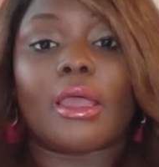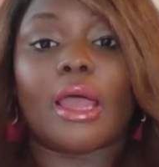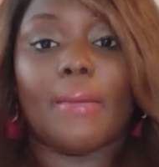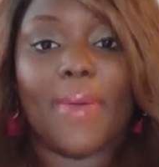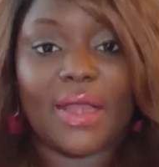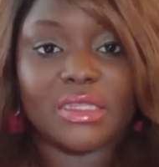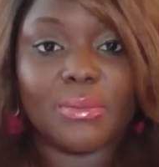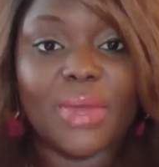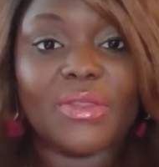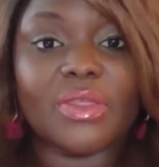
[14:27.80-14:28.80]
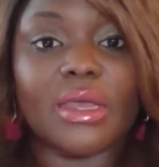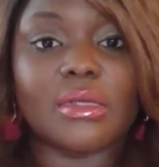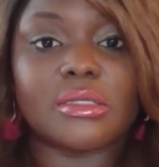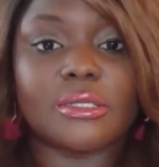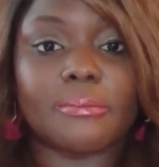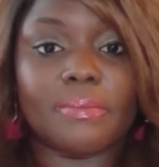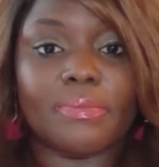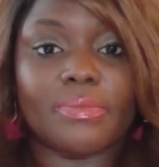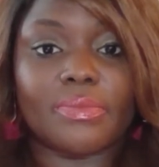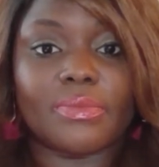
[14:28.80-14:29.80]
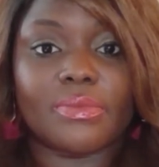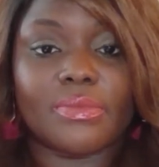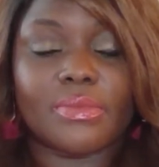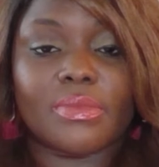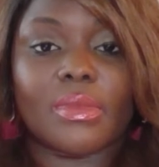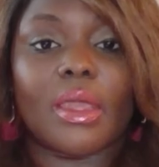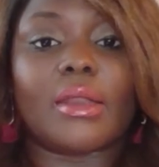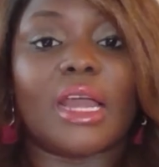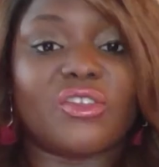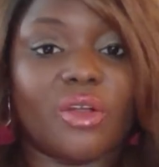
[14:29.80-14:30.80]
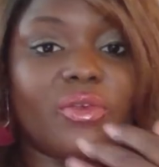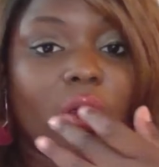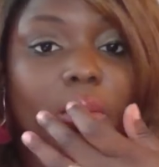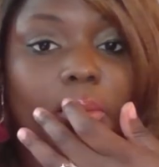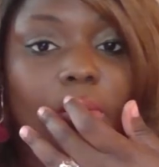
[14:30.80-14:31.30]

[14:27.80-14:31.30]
I packed up my things and I drove home.